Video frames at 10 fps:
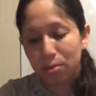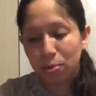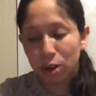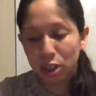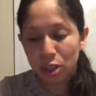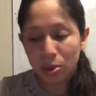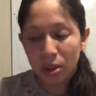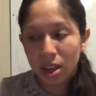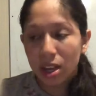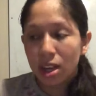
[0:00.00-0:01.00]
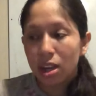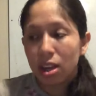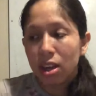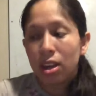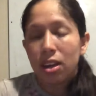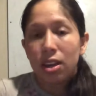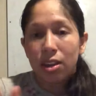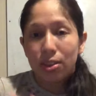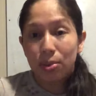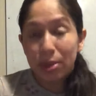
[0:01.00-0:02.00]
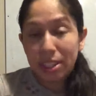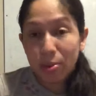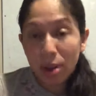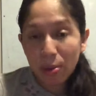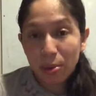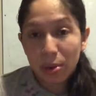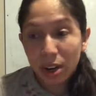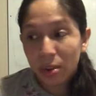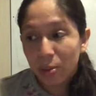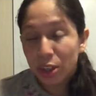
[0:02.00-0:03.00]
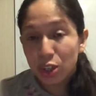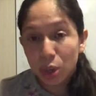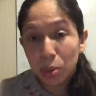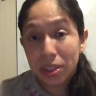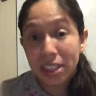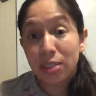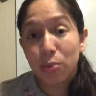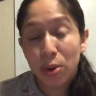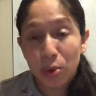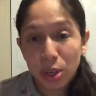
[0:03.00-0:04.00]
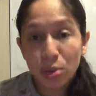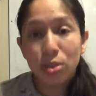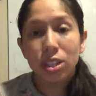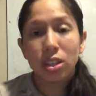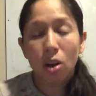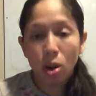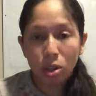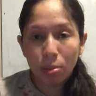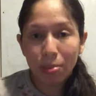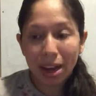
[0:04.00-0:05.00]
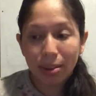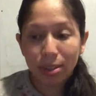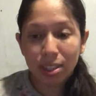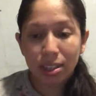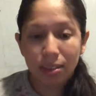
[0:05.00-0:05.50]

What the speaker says: part 2. The reason why we chose this, we were using all about